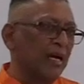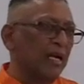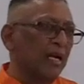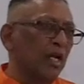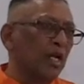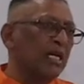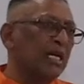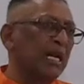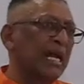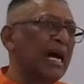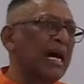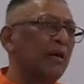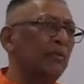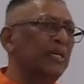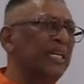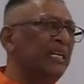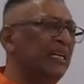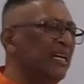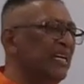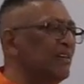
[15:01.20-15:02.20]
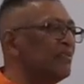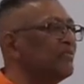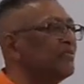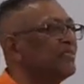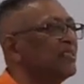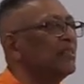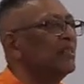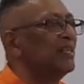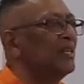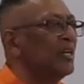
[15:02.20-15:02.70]
Look at how he lived,
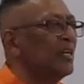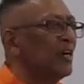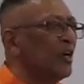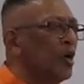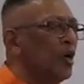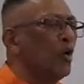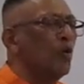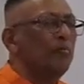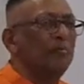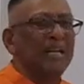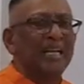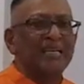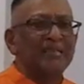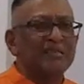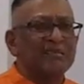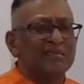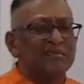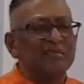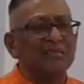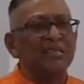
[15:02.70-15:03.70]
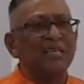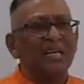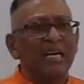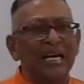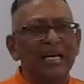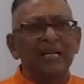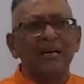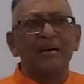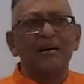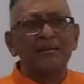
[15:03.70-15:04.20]
homeless
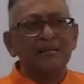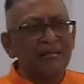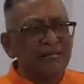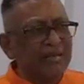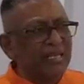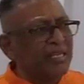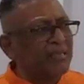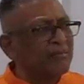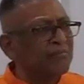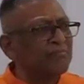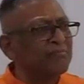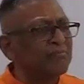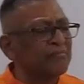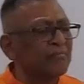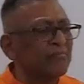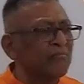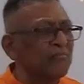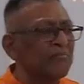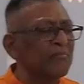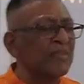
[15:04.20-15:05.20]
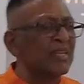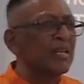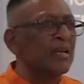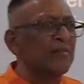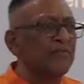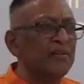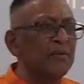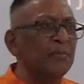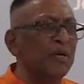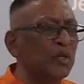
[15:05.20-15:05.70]
and hungry
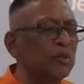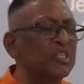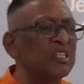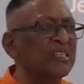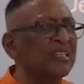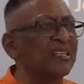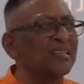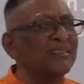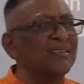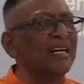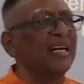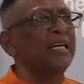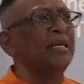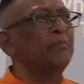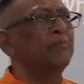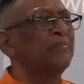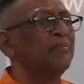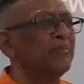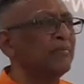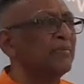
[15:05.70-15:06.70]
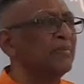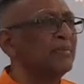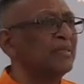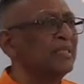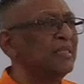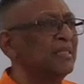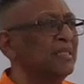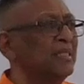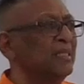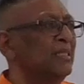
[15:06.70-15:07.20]
for most of the time.
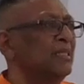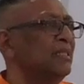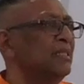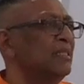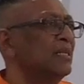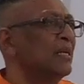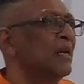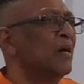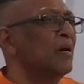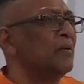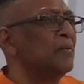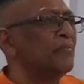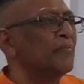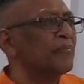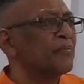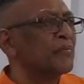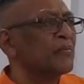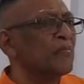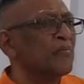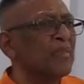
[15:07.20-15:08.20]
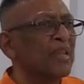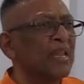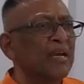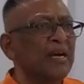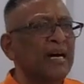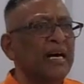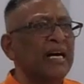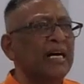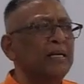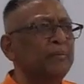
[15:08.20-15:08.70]
You know,
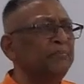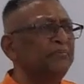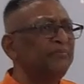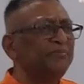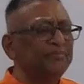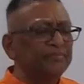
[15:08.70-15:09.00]
I